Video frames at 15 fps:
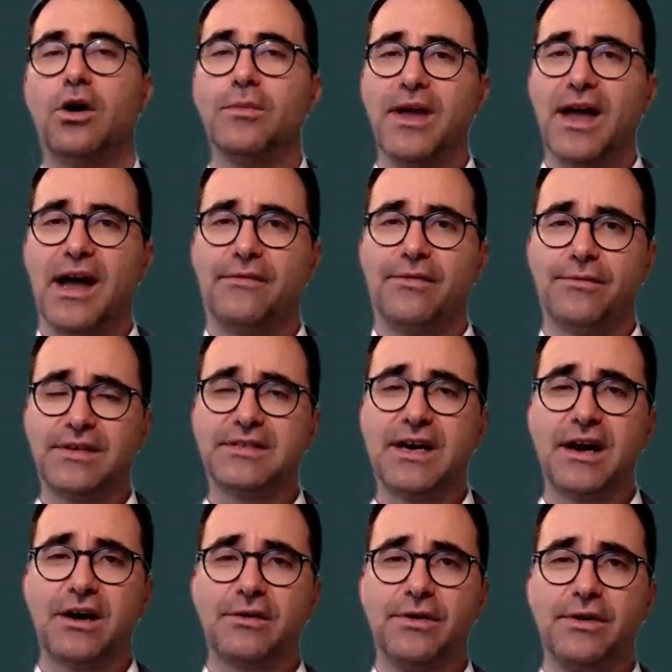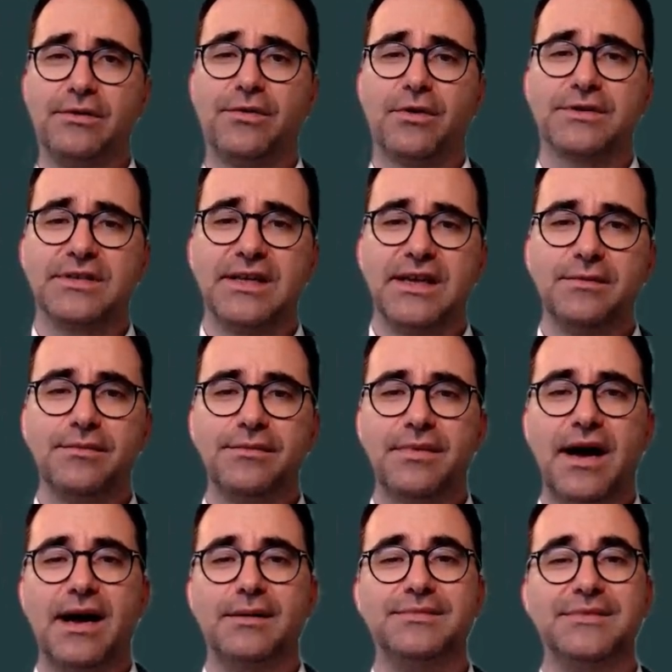On behalf of the entire FinFox team,
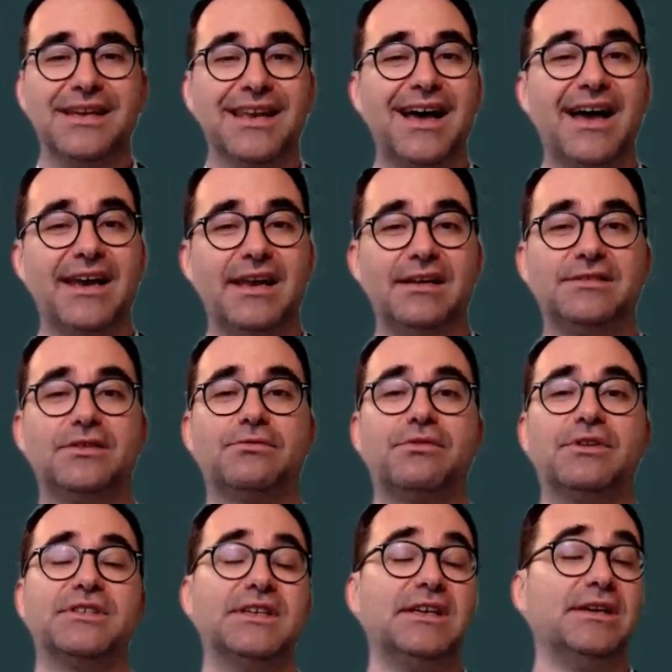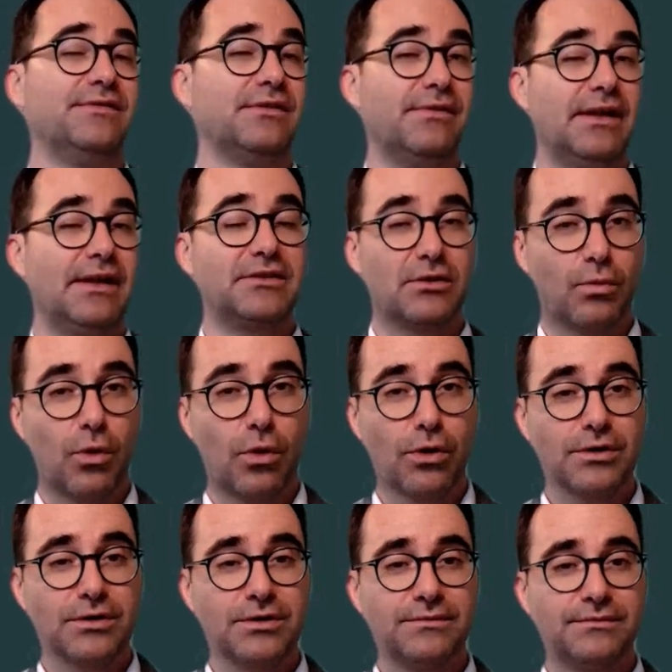I'm delighted to receive the vendor
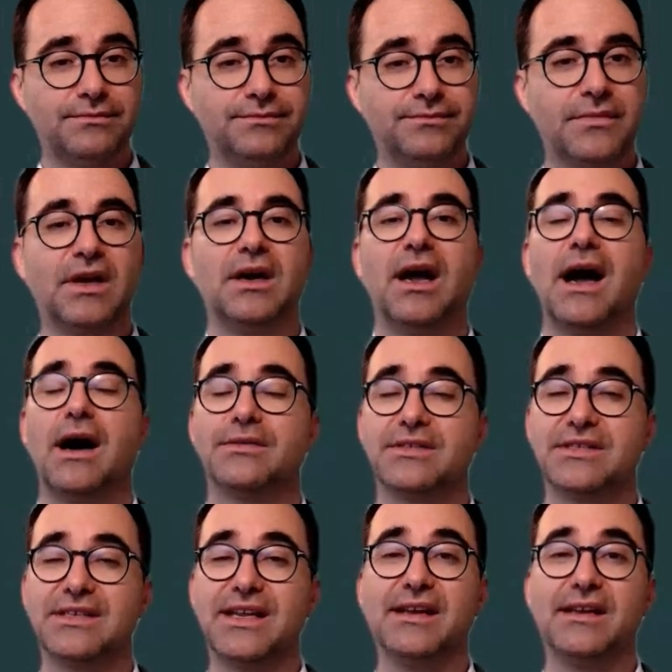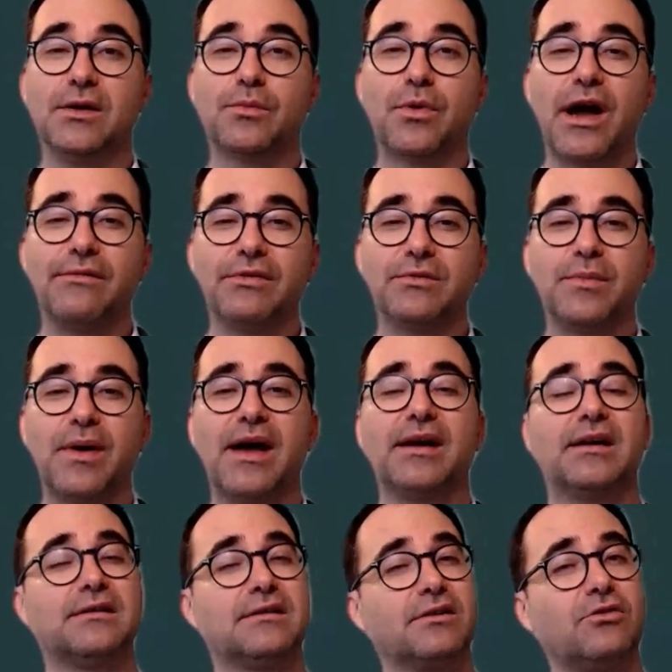award, Outstanding Private
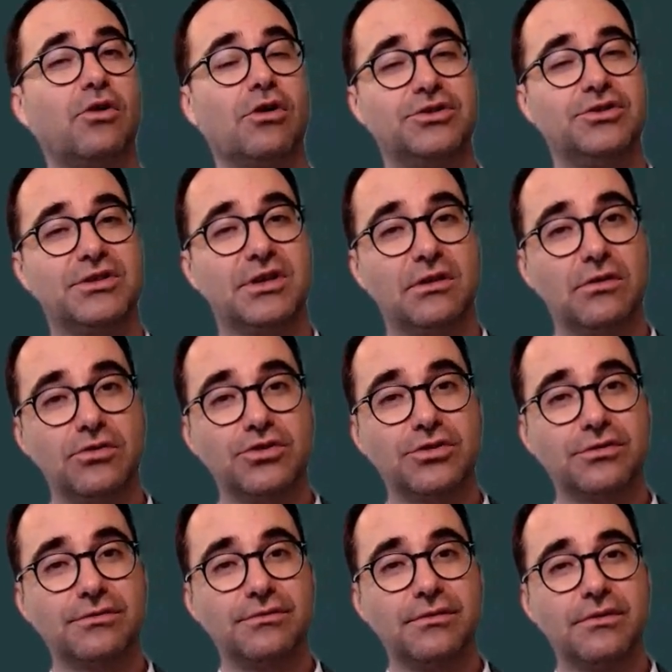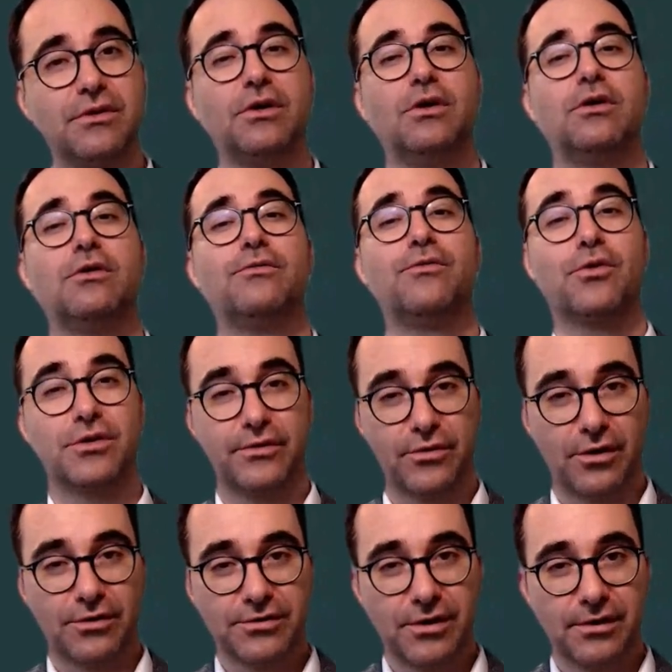Banking Technology Solution for the
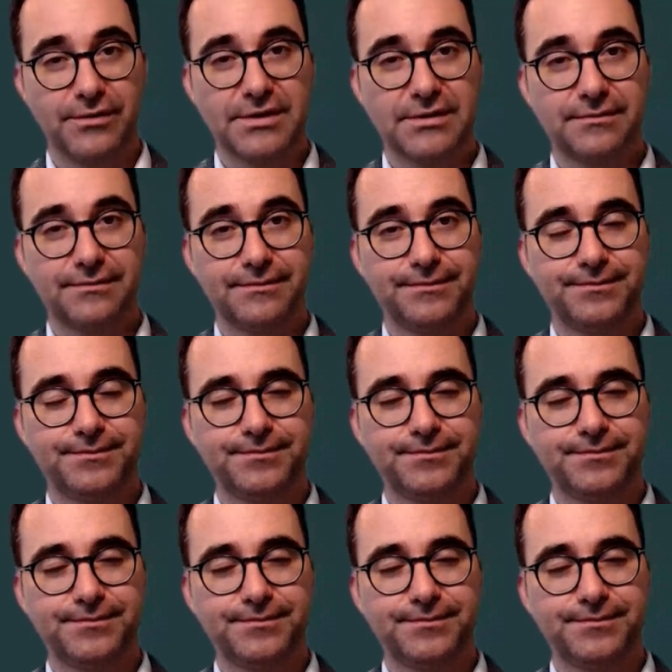front office.